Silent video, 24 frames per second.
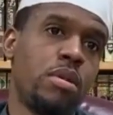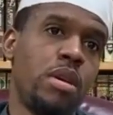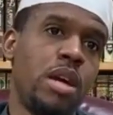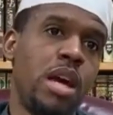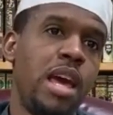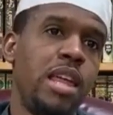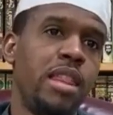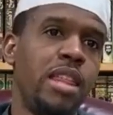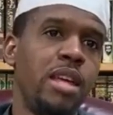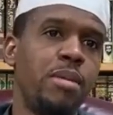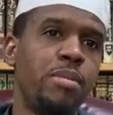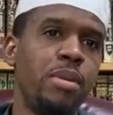
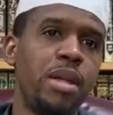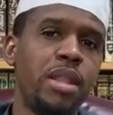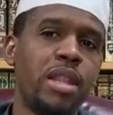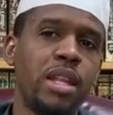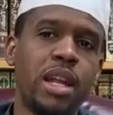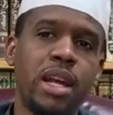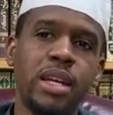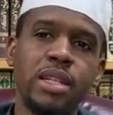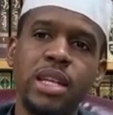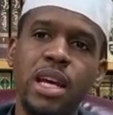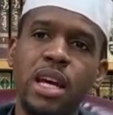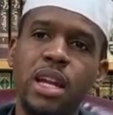And then, be
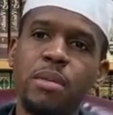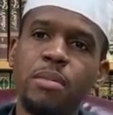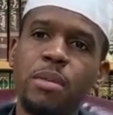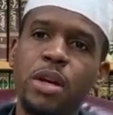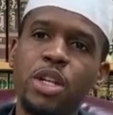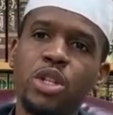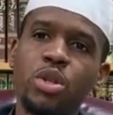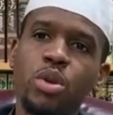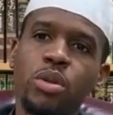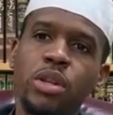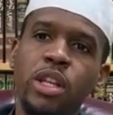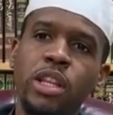bi'idhna to make
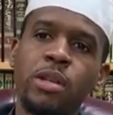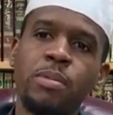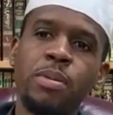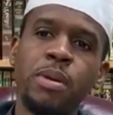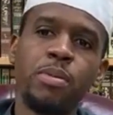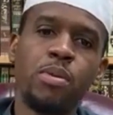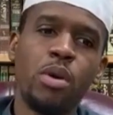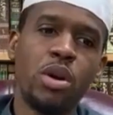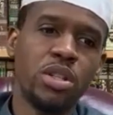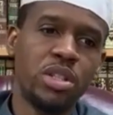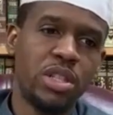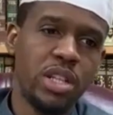sure that
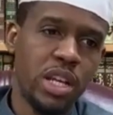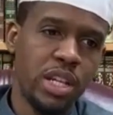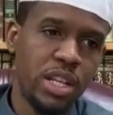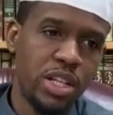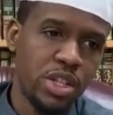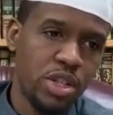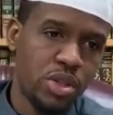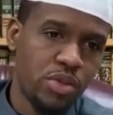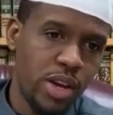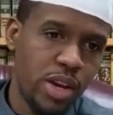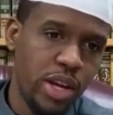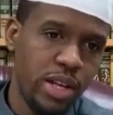the people are
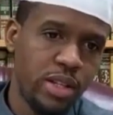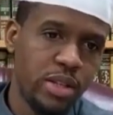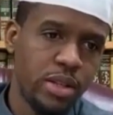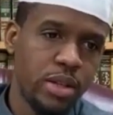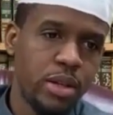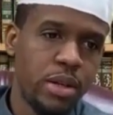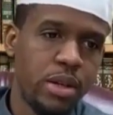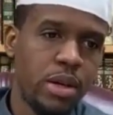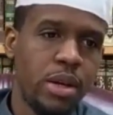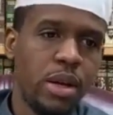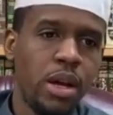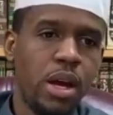standing
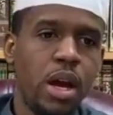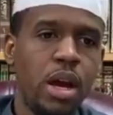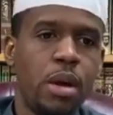straight.